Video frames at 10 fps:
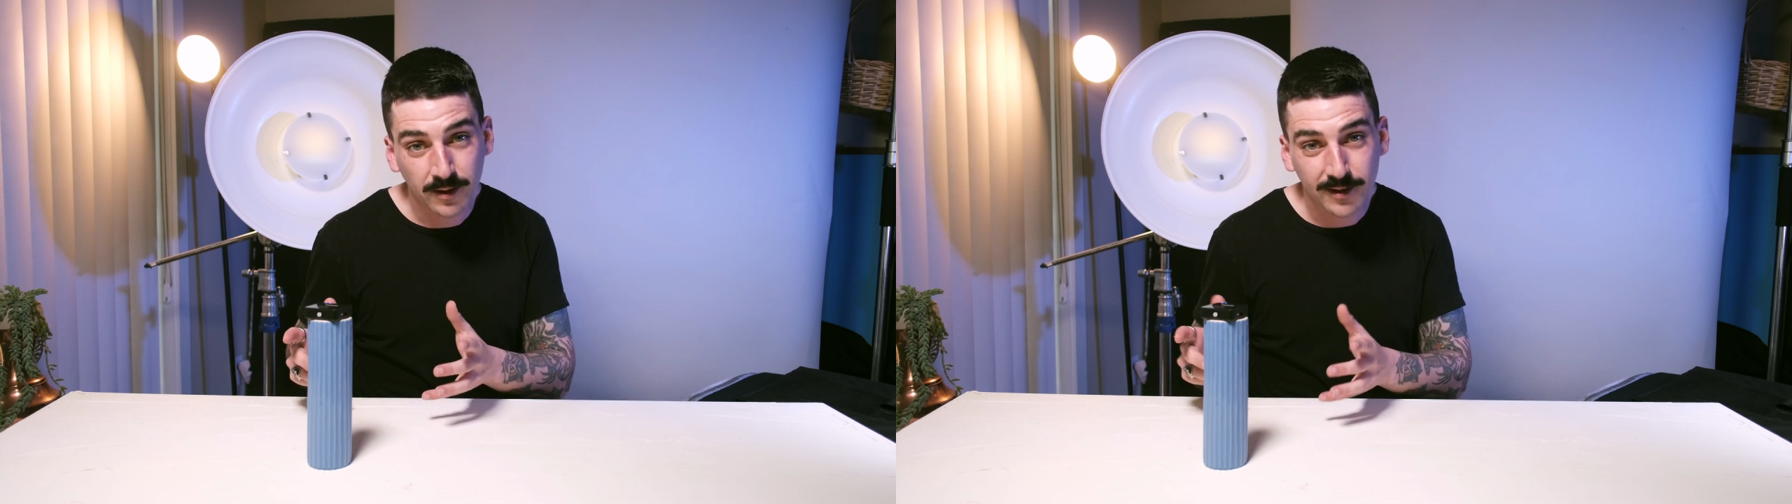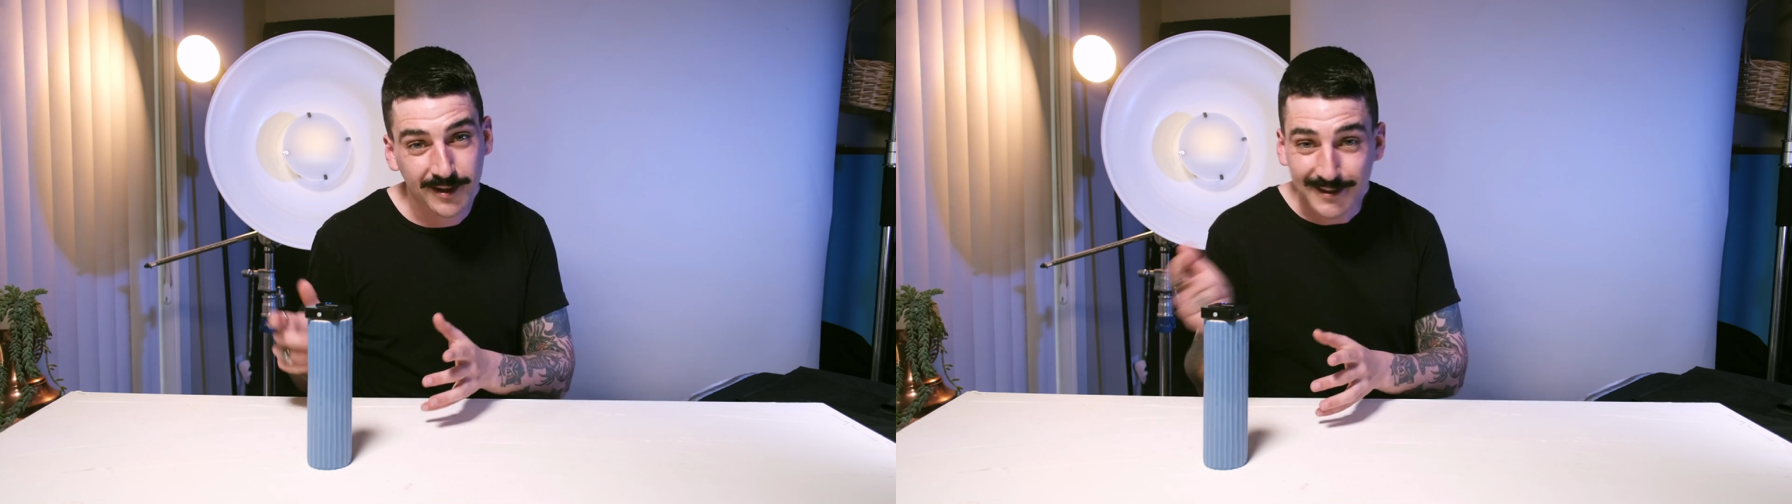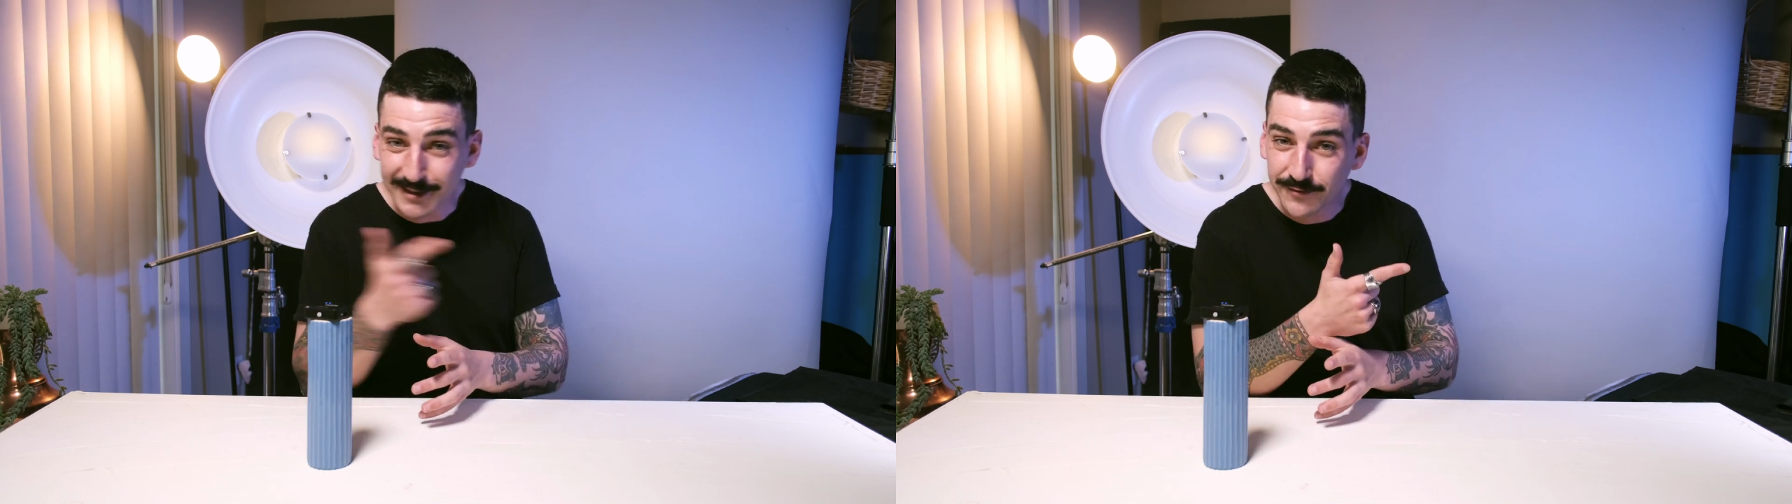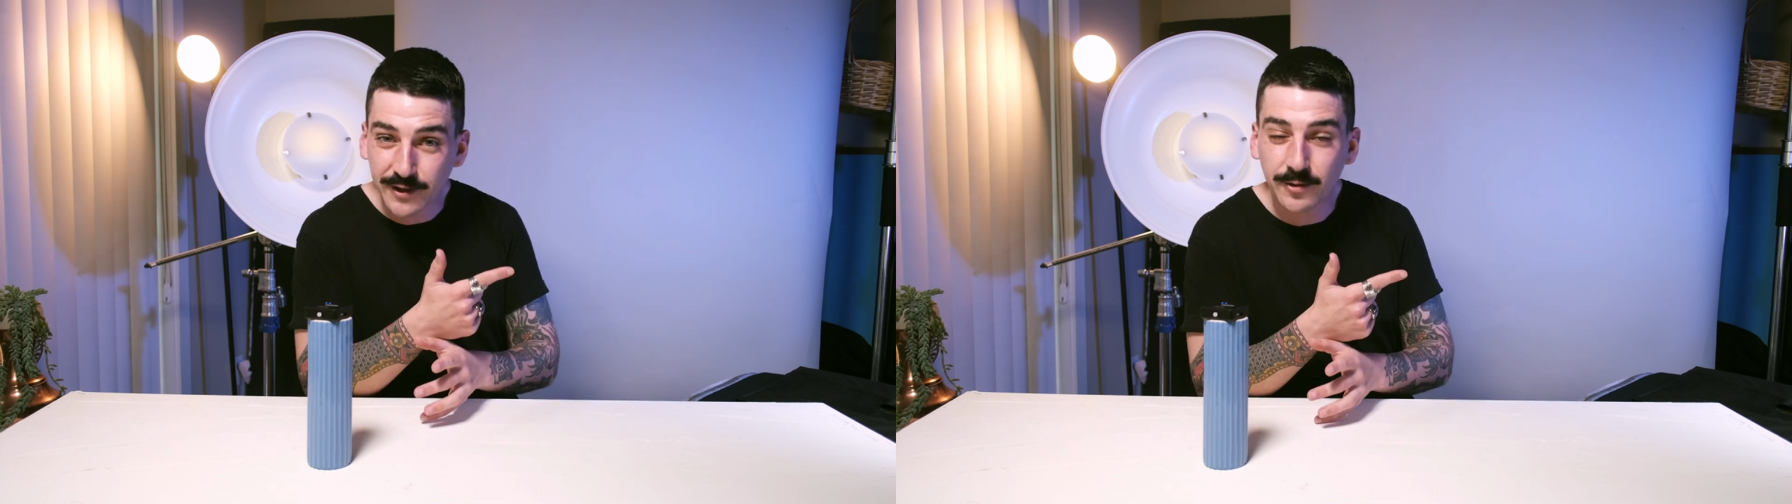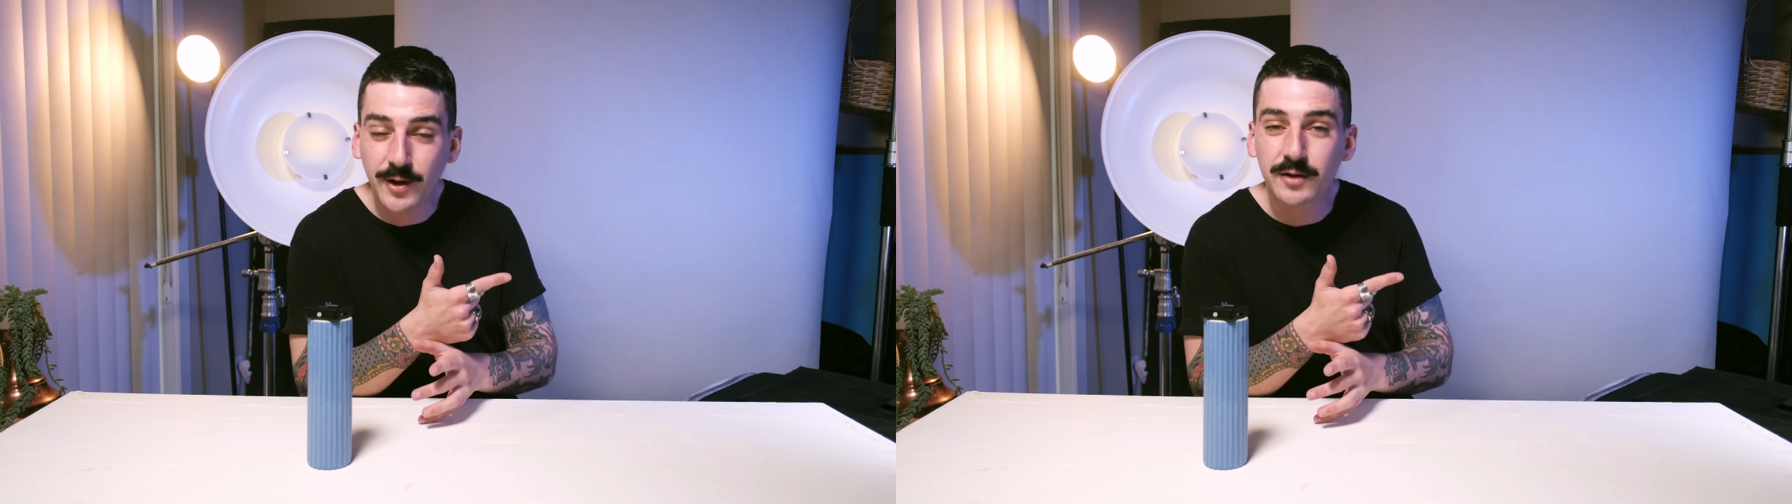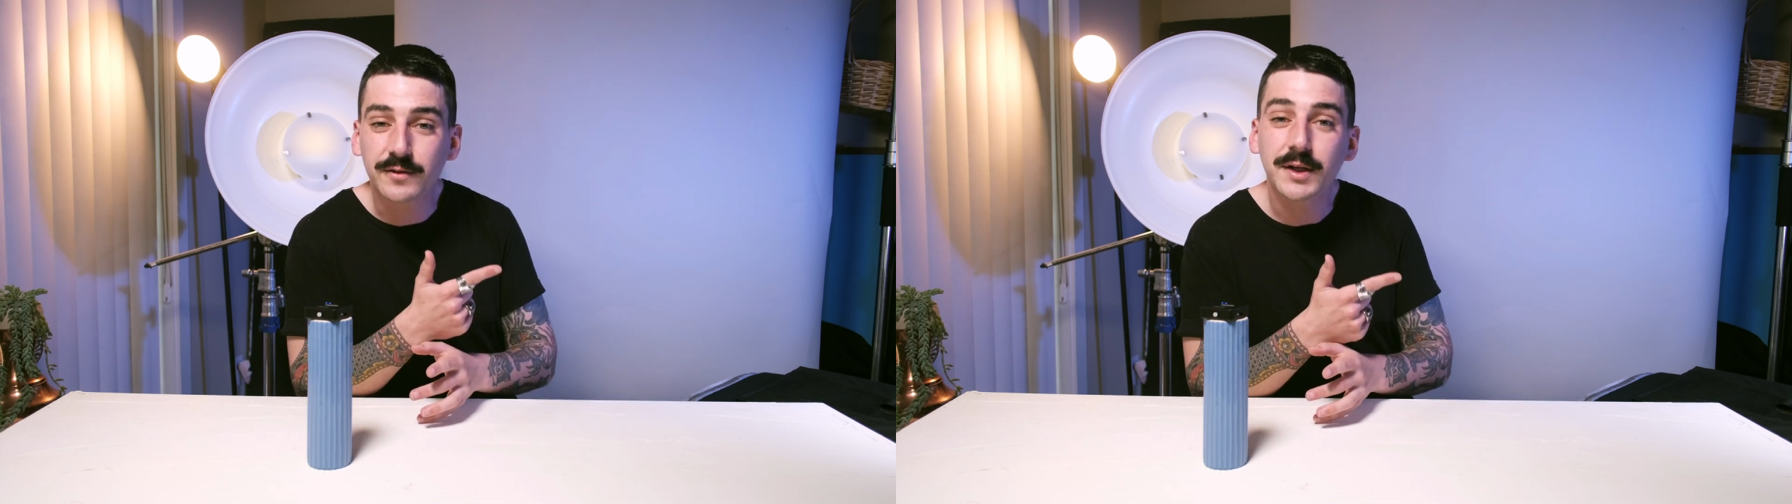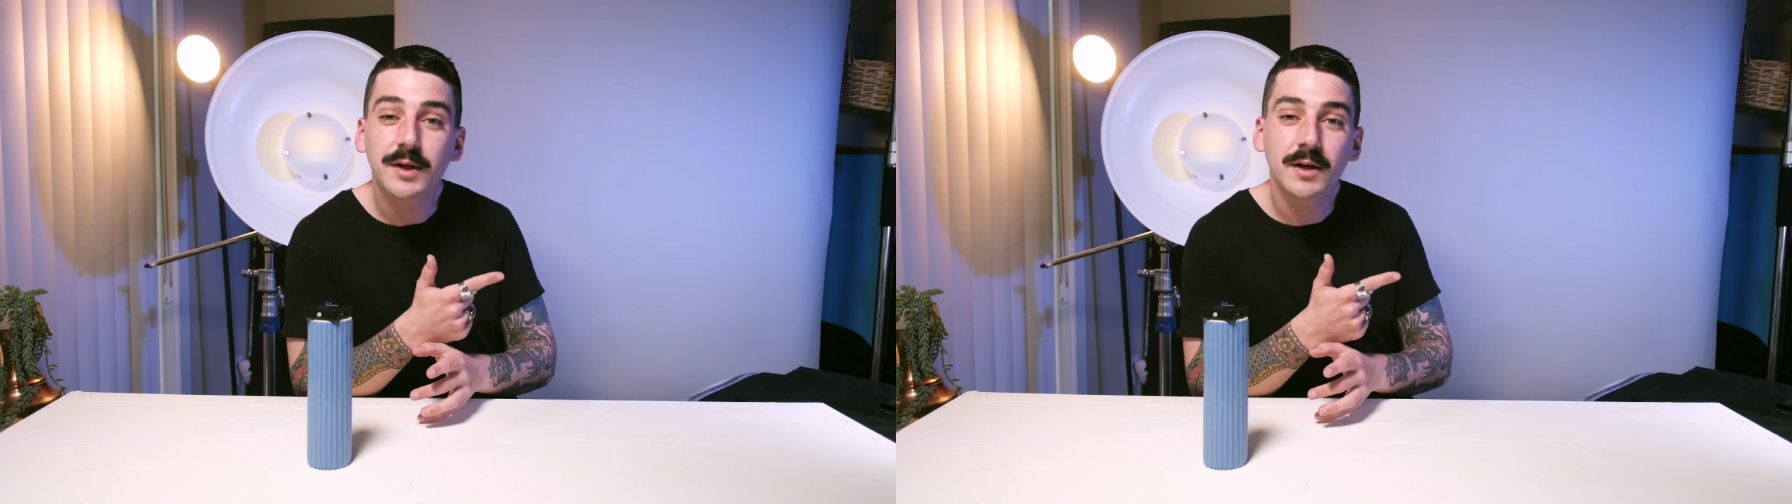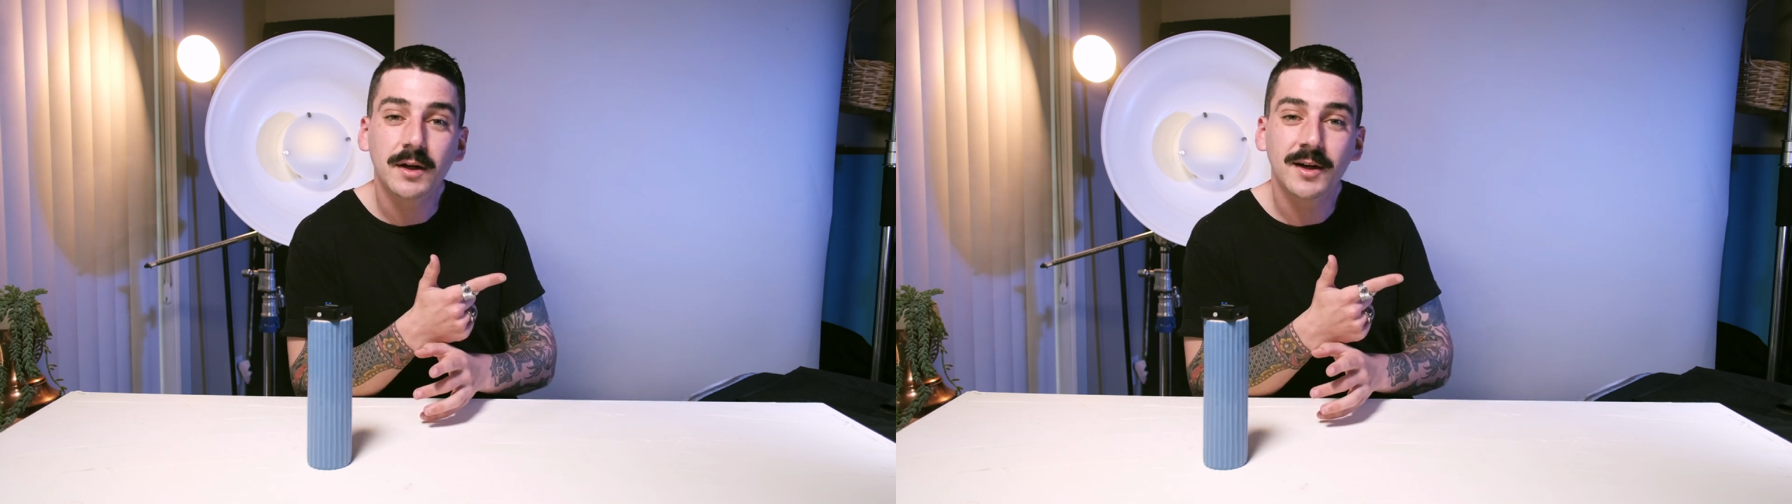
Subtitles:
click this video right over here.